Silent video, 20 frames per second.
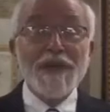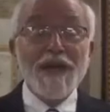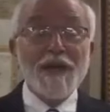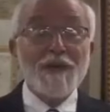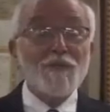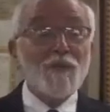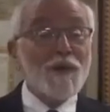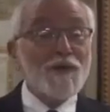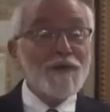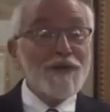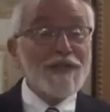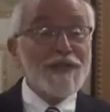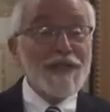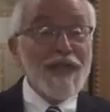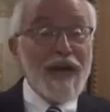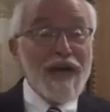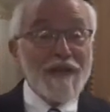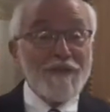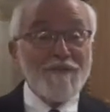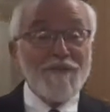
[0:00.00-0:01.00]
And were it
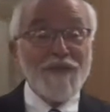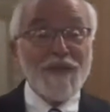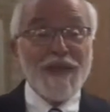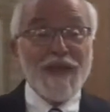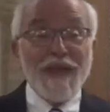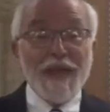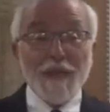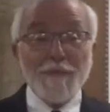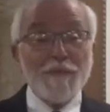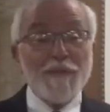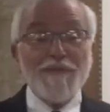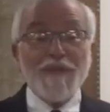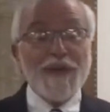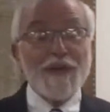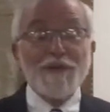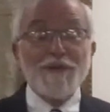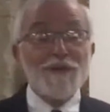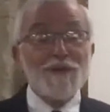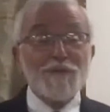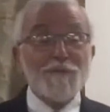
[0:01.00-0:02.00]
not for the help of
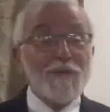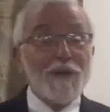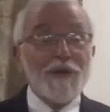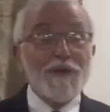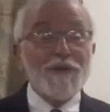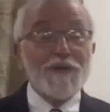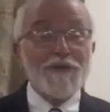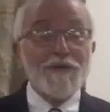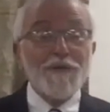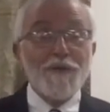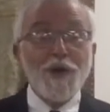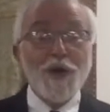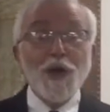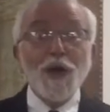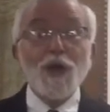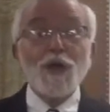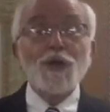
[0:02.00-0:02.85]
HaKadosh Baruch Hu,